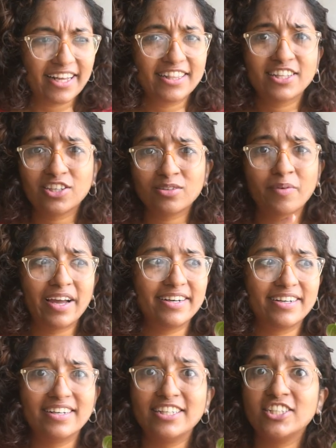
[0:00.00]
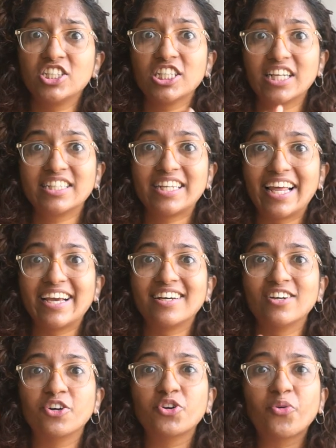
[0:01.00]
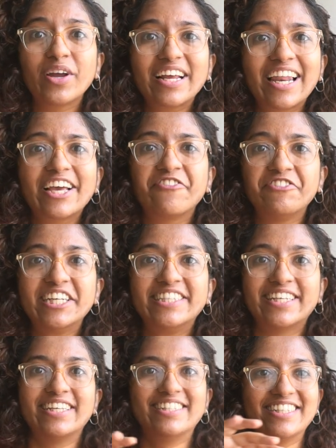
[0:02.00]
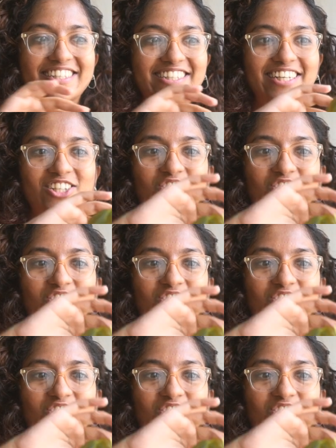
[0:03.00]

And this one is just like growing like weeds, as they say.